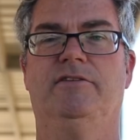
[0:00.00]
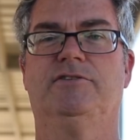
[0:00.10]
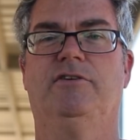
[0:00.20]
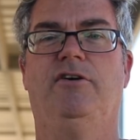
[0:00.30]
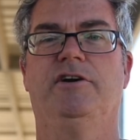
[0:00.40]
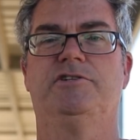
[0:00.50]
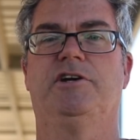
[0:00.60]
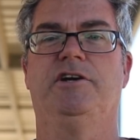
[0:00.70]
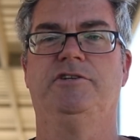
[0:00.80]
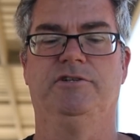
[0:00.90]
the sort of height
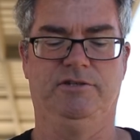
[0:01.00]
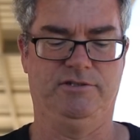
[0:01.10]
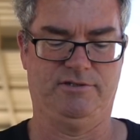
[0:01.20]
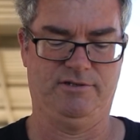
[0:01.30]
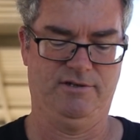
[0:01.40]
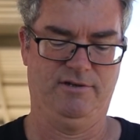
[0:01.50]
changes.